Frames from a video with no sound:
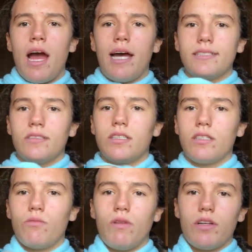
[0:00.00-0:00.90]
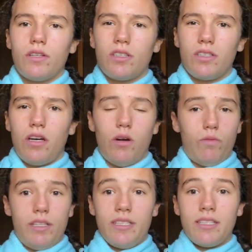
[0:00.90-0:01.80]
I still need to work.
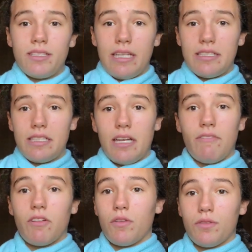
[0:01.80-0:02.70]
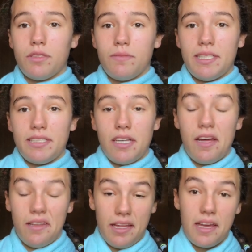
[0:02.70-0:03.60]
Oh, it's not even close to being
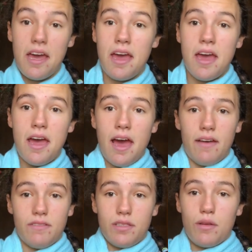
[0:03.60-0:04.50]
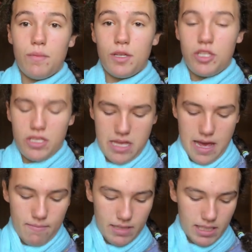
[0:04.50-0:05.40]
done. Like, I have so much
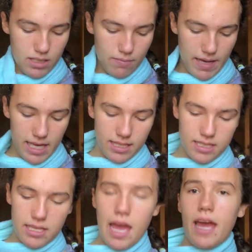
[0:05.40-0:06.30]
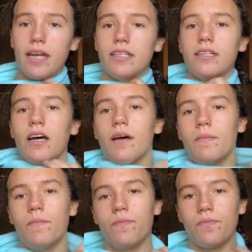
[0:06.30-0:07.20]
empty space,
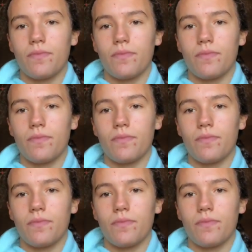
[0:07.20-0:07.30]
and